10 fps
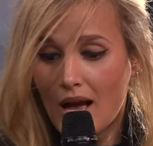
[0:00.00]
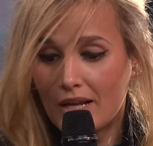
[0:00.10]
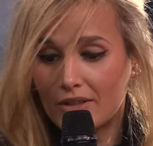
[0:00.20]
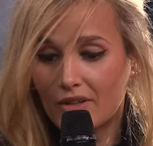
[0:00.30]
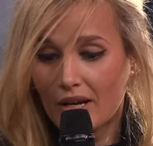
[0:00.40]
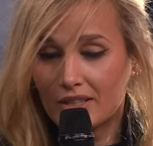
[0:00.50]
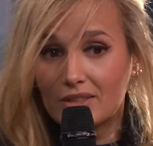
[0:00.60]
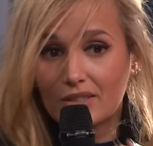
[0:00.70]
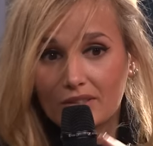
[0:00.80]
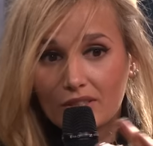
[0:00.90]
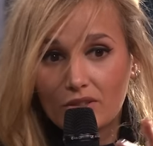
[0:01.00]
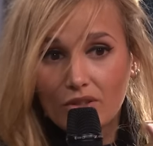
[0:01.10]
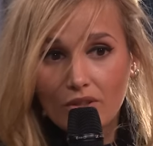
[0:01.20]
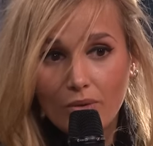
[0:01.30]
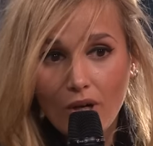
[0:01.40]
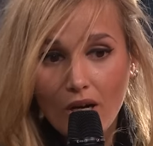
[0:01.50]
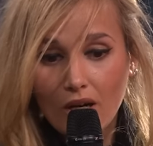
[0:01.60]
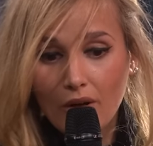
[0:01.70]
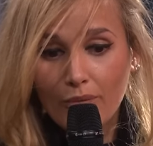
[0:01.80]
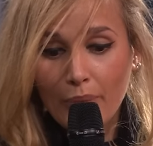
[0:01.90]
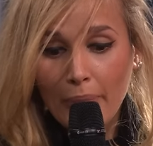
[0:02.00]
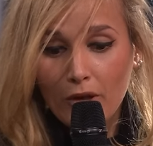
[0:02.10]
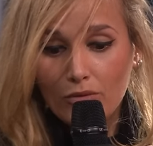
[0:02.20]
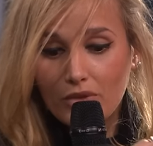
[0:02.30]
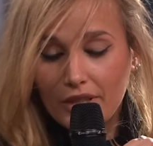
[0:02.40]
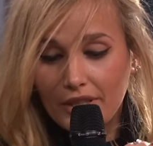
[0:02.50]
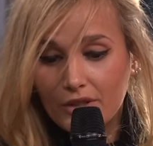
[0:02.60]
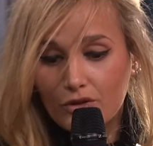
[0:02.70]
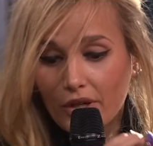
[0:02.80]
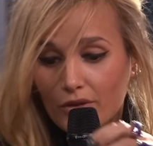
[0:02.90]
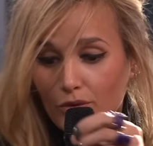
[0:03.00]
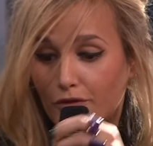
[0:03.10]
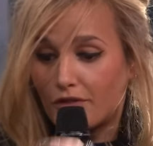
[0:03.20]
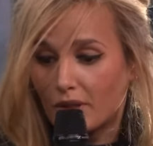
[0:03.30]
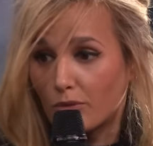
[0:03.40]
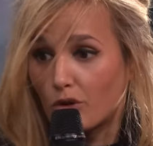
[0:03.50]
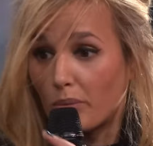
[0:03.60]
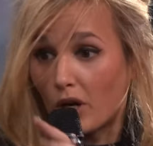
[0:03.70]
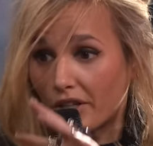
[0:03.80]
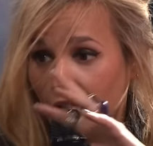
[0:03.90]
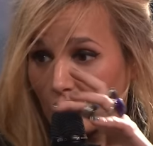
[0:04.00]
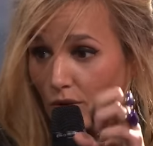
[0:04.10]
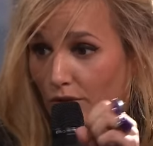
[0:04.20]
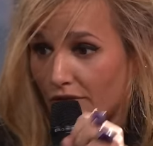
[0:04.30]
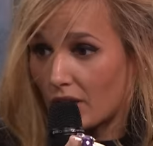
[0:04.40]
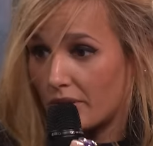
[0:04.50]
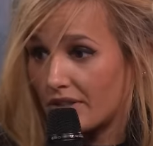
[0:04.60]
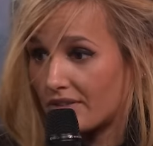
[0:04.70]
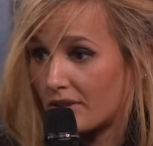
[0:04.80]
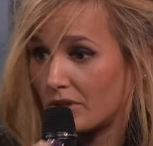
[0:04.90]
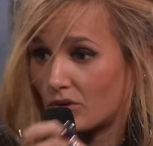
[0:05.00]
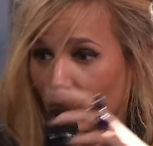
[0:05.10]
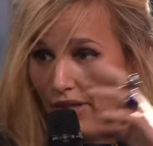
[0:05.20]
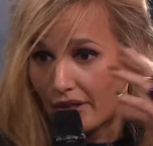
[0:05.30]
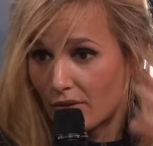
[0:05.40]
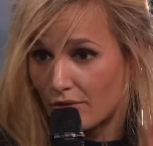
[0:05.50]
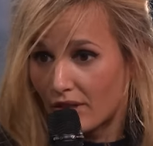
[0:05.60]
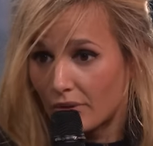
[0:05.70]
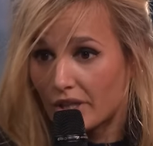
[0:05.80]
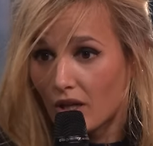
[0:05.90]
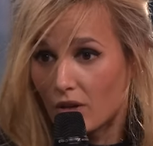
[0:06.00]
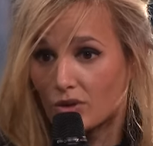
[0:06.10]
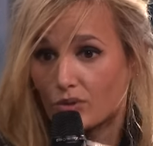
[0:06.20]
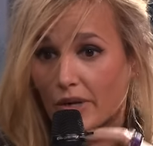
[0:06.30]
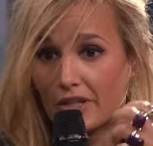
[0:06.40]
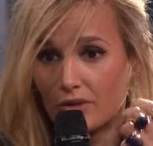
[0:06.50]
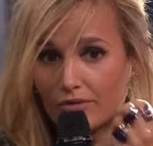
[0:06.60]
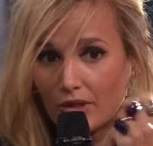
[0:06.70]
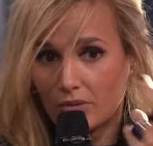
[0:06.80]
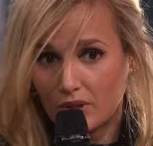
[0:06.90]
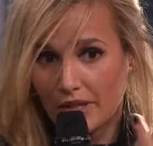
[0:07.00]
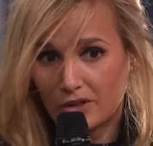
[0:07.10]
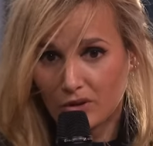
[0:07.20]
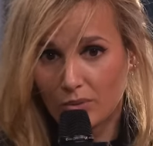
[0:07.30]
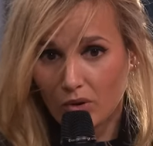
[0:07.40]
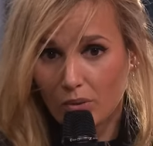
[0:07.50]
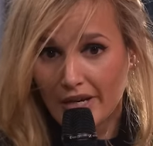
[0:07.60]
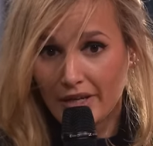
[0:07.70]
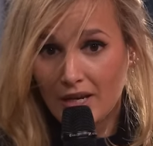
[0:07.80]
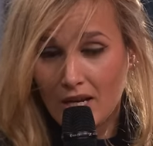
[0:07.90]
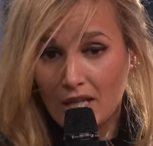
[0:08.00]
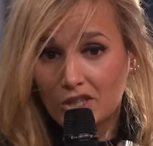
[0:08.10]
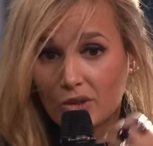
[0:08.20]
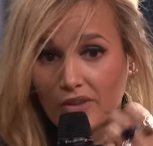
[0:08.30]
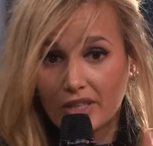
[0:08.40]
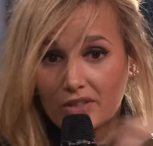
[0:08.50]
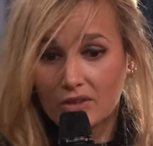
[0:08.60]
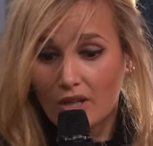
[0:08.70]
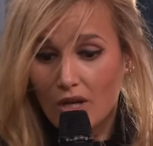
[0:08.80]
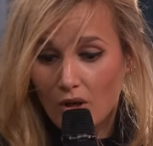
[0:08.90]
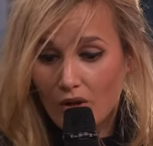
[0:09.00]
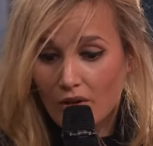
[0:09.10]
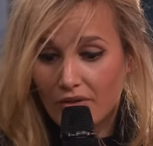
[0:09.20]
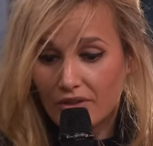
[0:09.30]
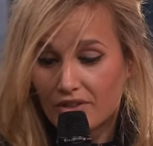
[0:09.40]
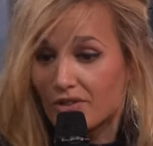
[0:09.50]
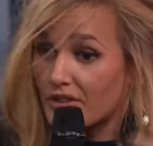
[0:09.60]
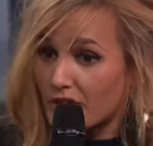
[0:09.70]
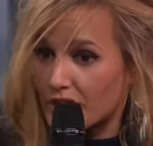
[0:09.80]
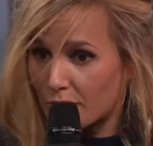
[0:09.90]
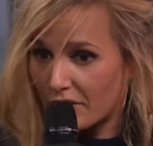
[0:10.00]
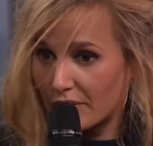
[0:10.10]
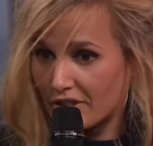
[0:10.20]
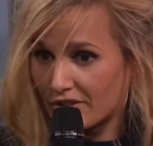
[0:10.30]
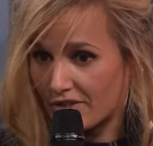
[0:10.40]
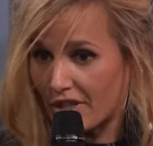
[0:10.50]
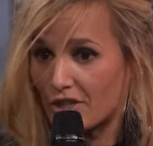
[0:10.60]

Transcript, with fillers: And I decided to um, really try to film the body in a very intimate way, in a very close way, in a very relatable way. So that's this the experience that